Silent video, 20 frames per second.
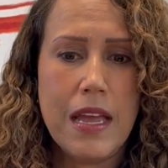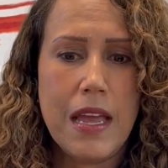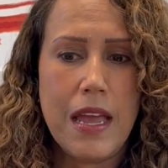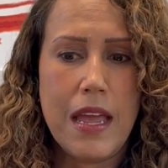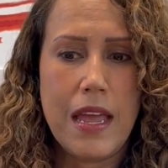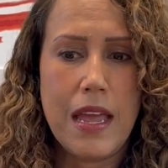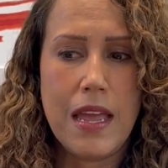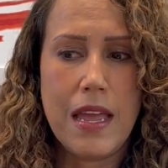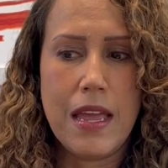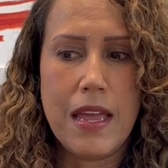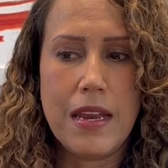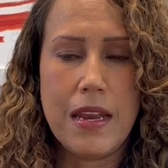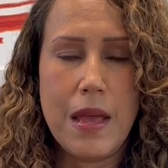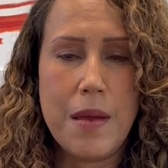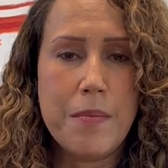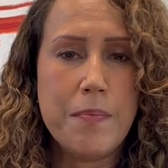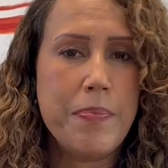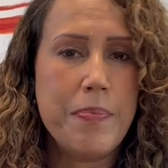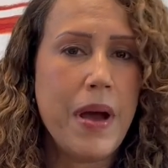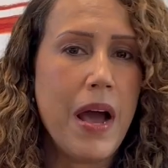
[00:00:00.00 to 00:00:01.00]
and
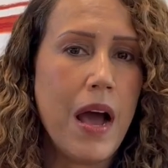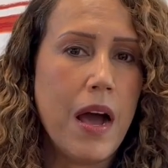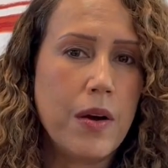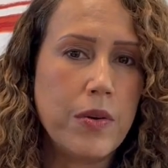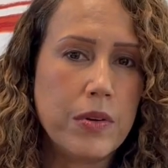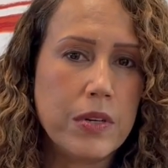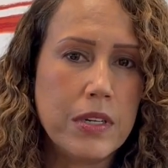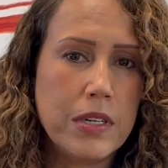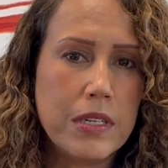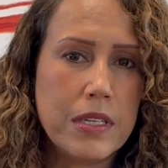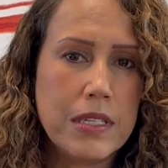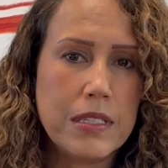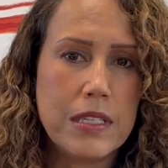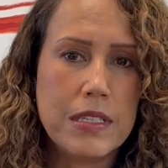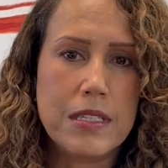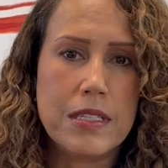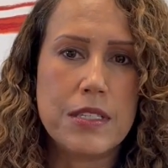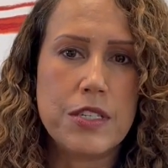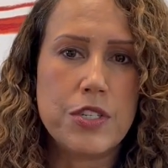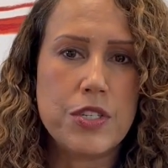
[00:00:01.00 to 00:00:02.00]
empowered in the
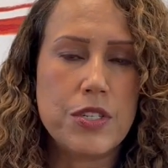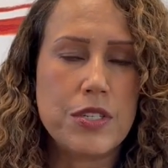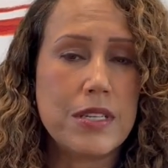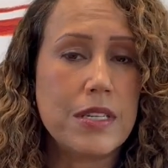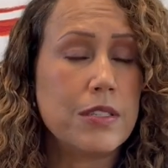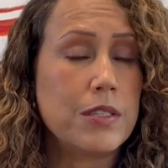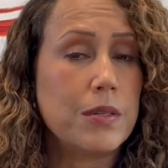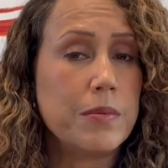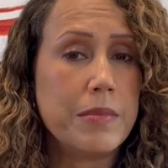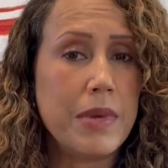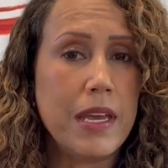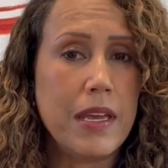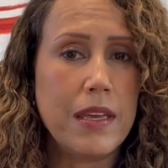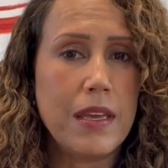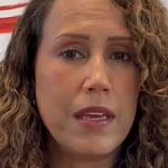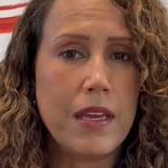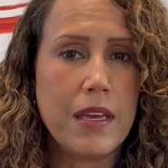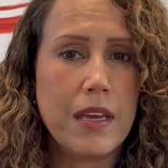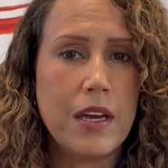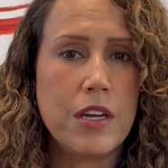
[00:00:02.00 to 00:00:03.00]
decisions that they're
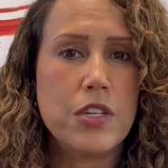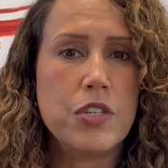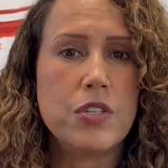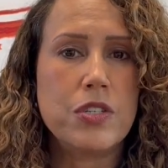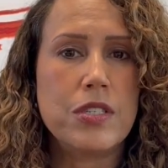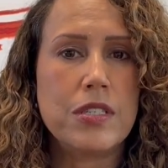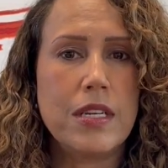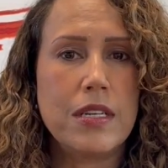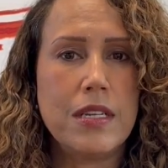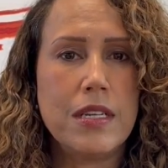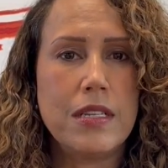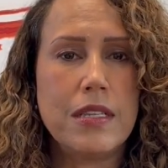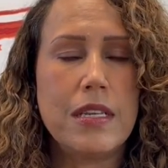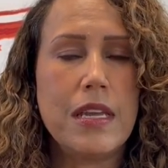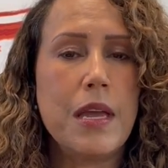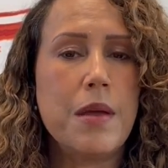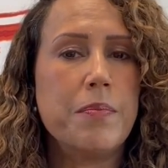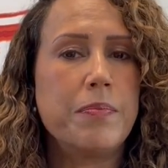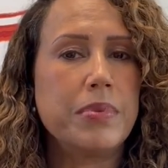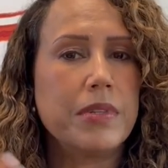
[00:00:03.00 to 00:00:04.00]
making, understanding the
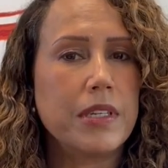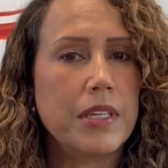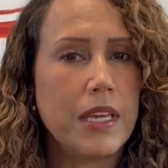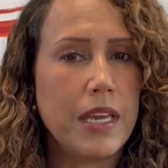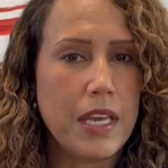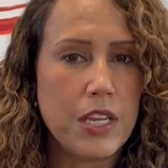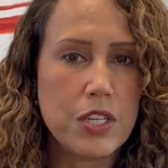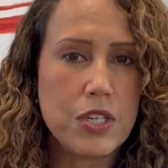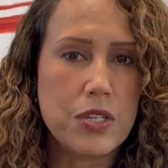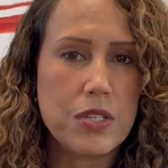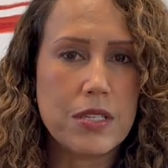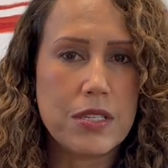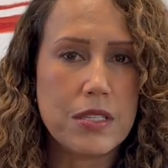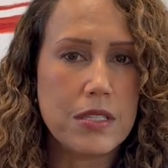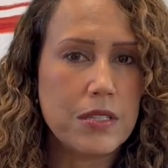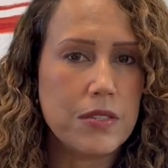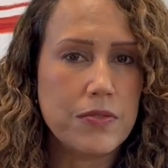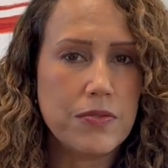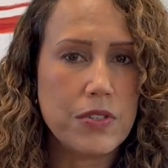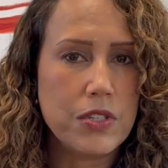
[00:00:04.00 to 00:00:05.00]
implications in
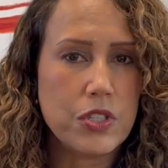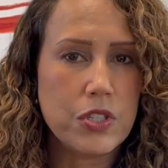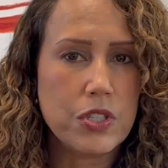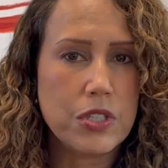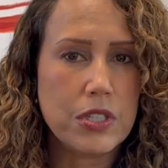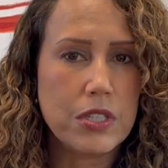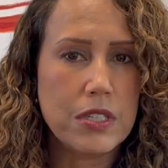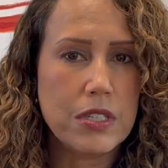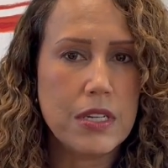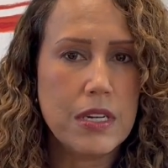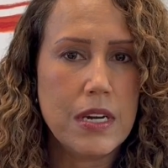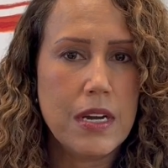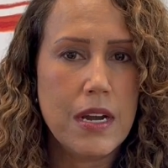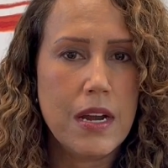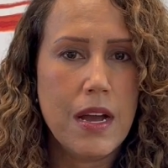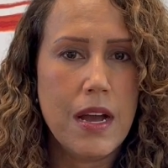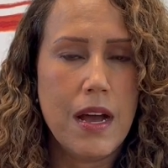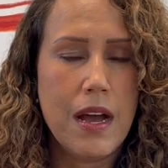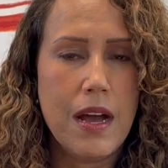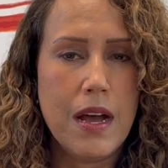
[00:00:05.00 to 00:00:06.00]
the future,
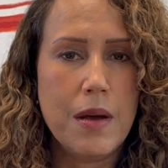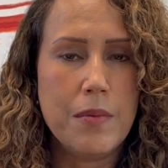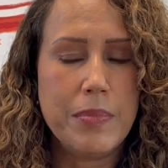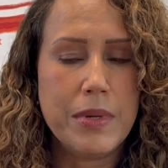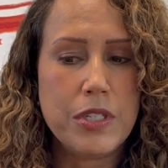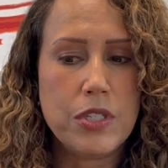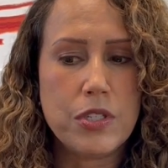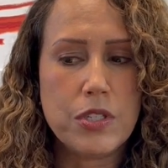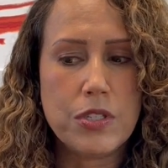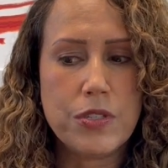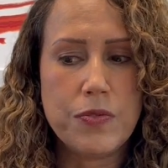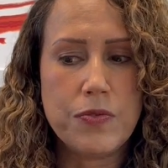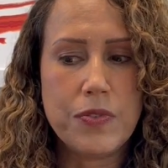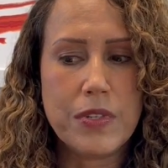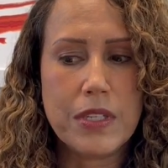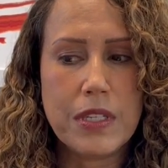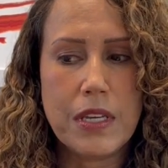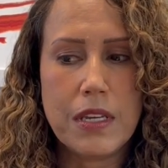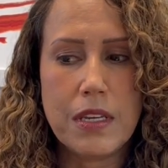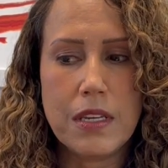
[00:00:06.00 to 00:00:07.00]
but just
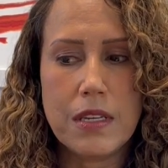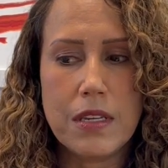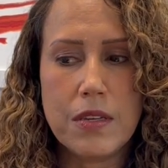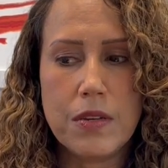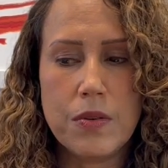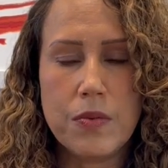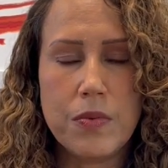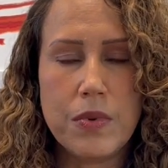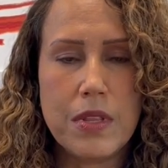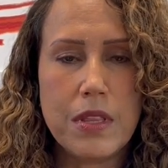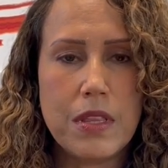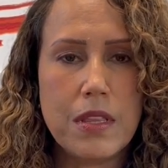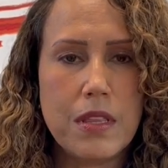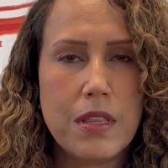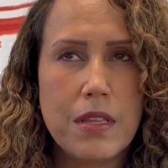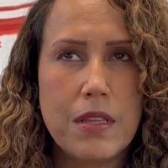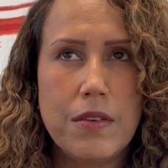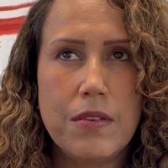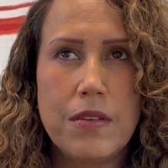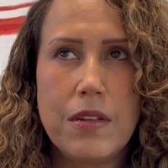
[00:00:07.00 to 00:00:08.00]

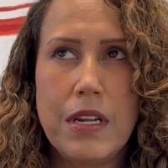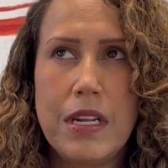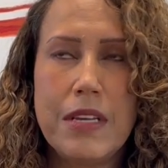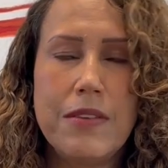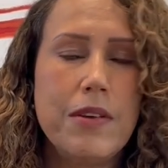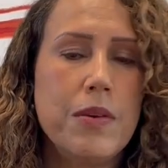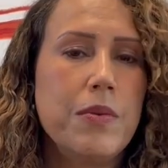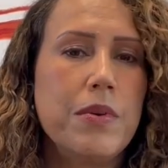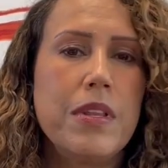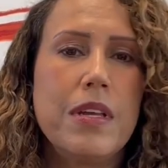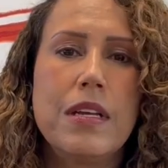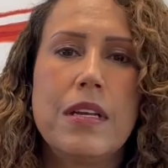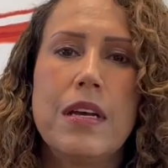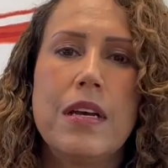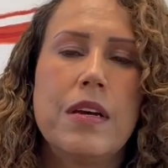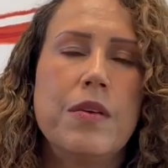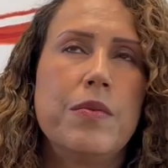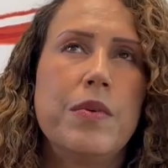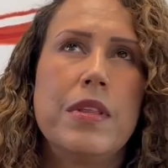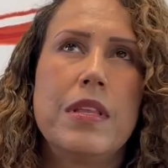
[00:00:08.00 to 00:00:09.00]
leaving
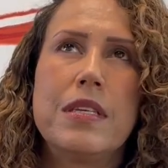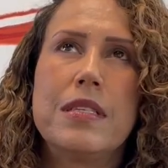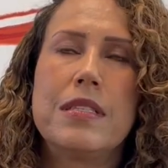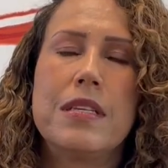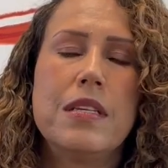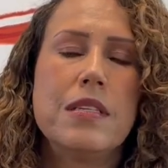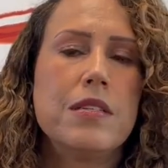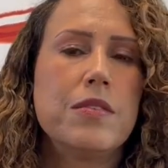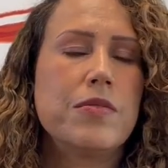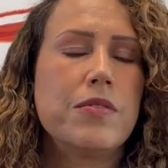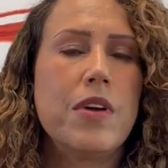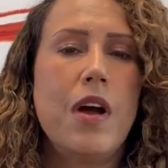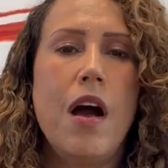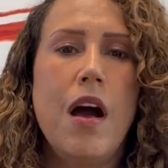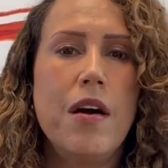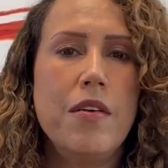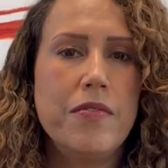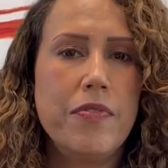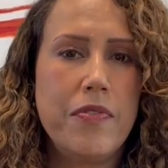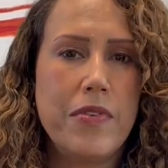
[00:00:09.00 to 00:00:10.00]
with a sense of
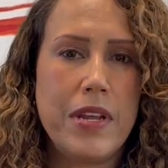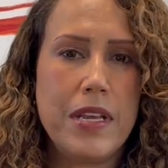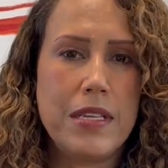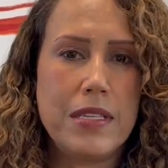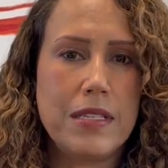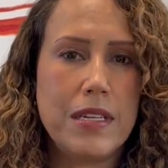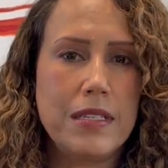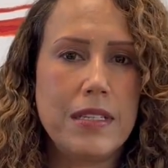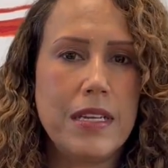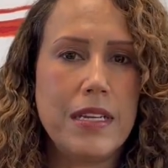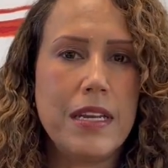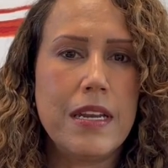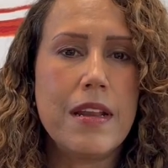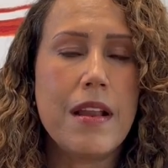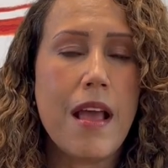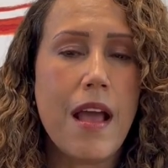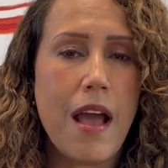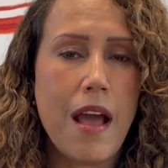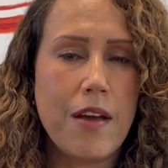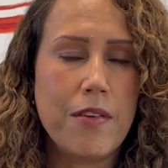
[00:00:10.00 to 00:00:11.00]
confidence that they didn't
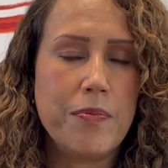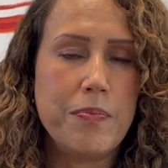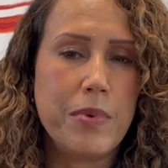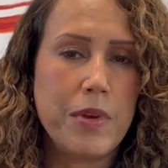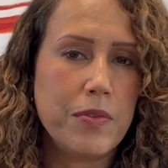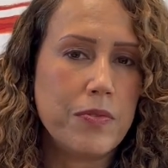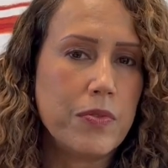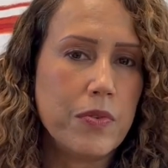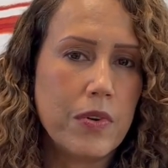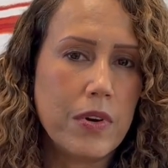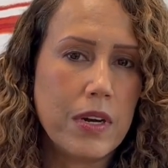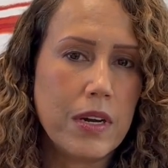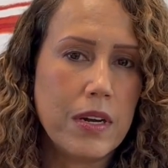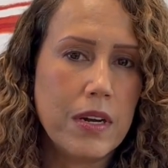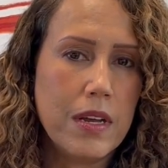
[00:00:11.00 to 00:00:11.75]
have before.